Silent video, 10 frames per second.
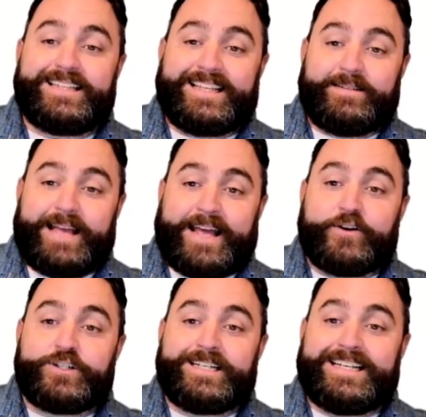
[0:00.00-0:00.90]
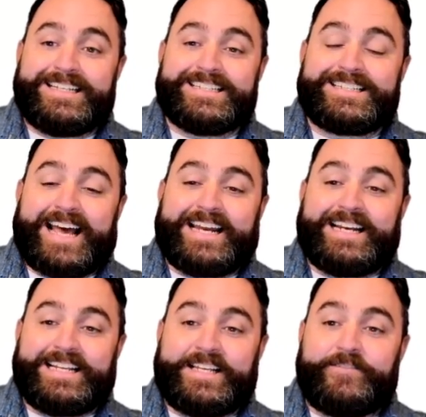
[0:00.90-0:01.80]
the energy inside
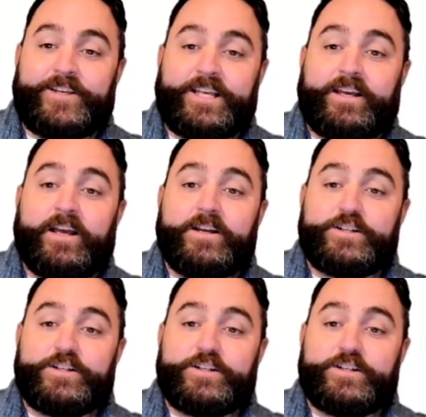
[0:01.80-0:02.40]
an EV